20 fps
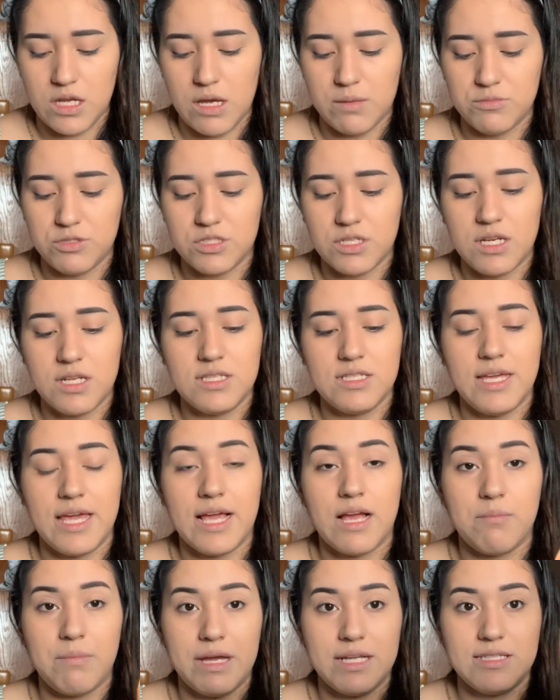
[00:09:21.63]
I'm just gonna
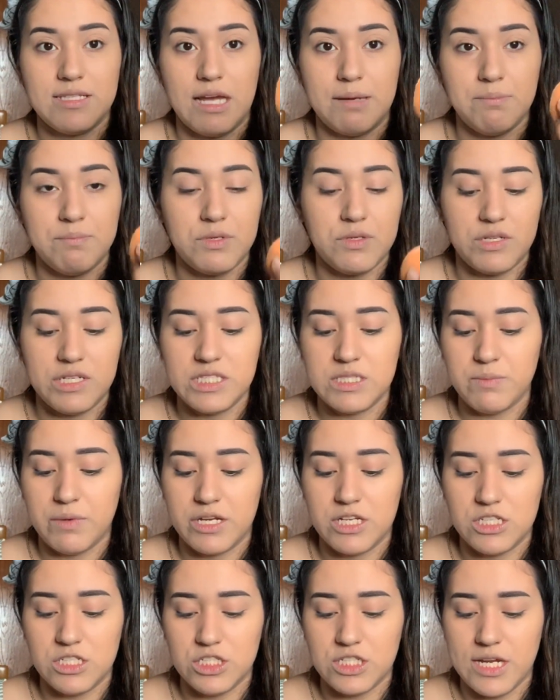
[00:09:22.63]
take my damp beauty
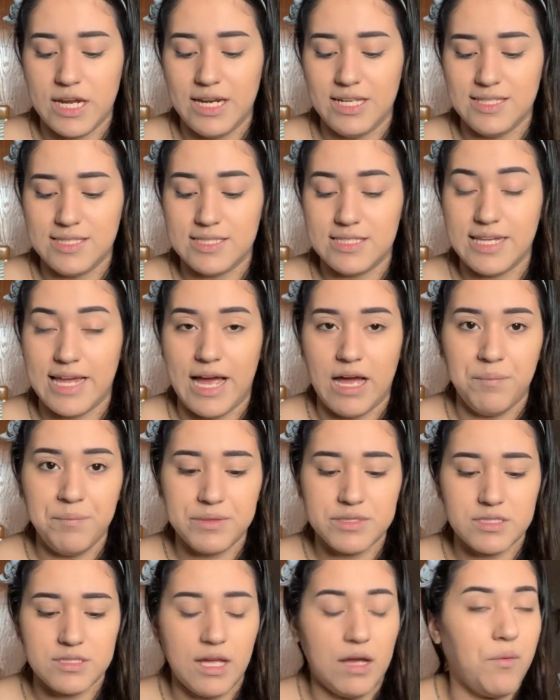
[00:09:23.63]
sponge, and it's damp,
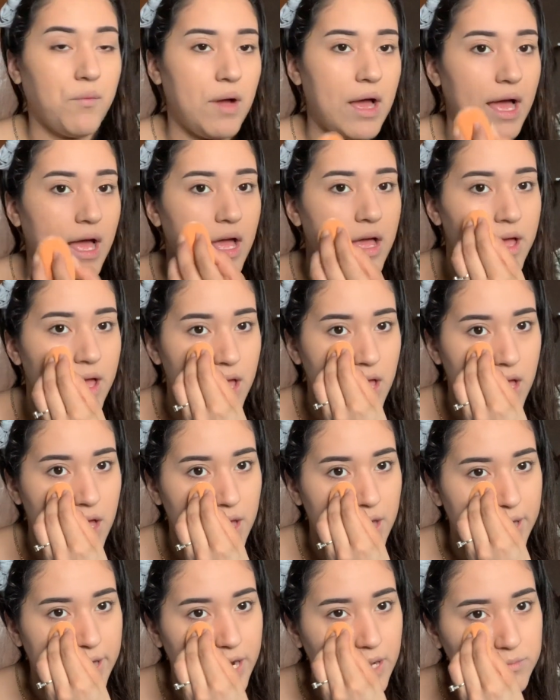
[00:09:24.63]
it's not wet,
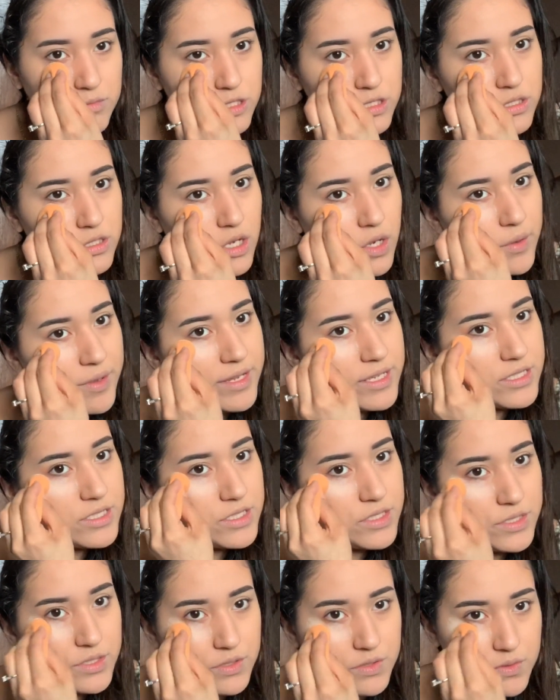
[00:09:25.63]
and I'm just going
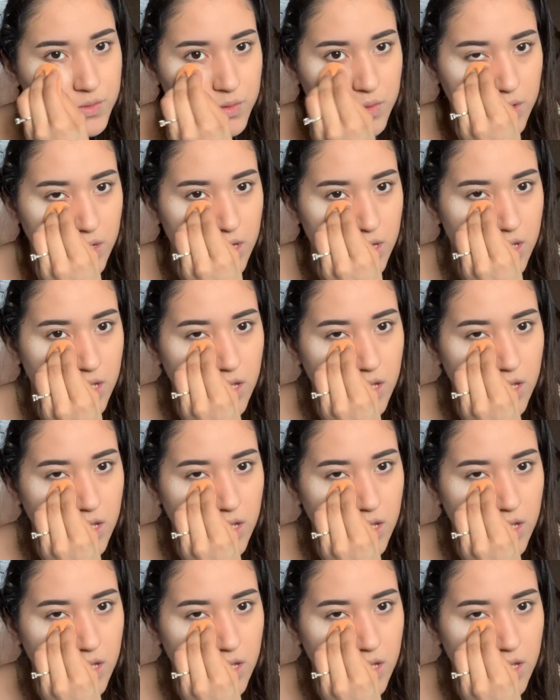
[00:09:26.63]
to